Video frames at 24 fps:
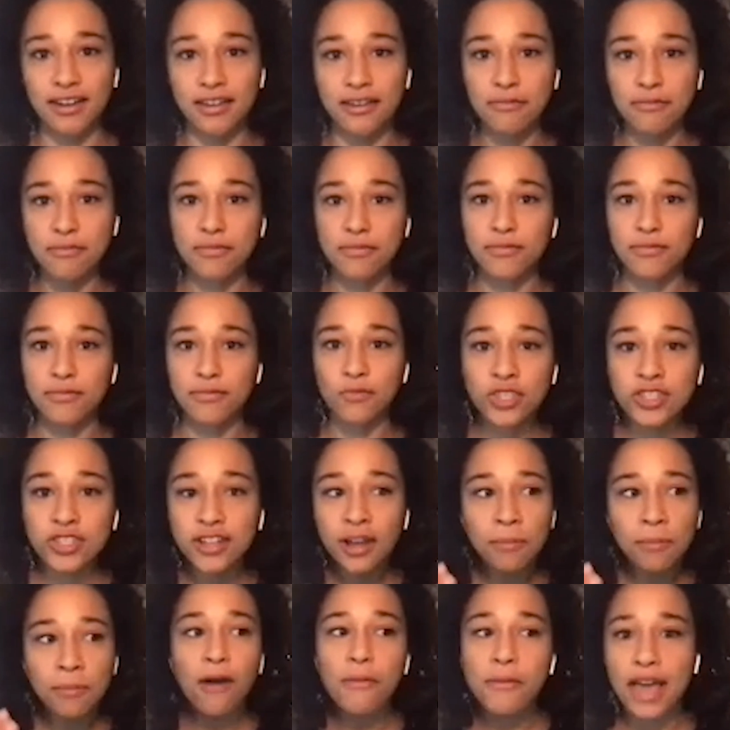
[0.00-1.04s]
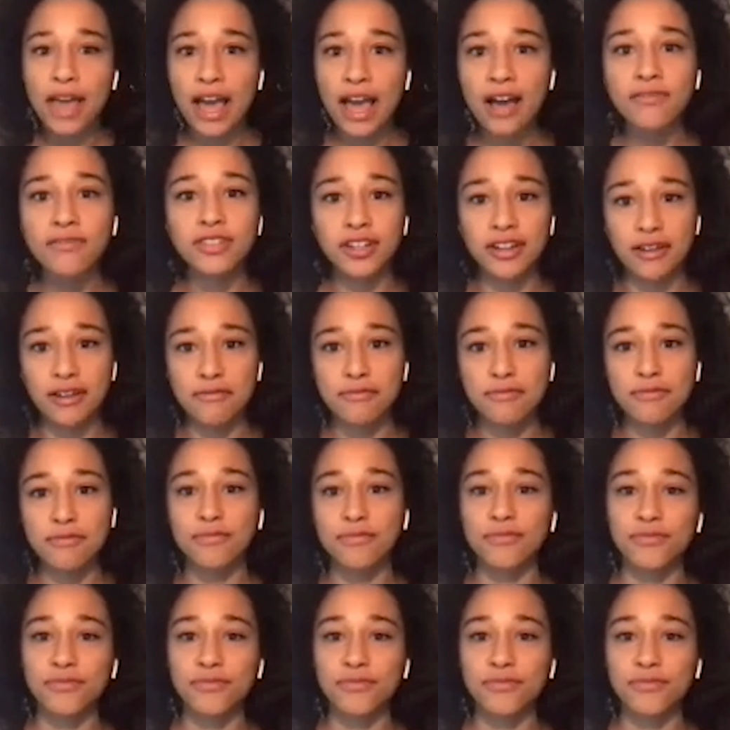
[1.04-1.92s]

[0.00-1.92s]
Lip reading: on him. We'll stop coming after him.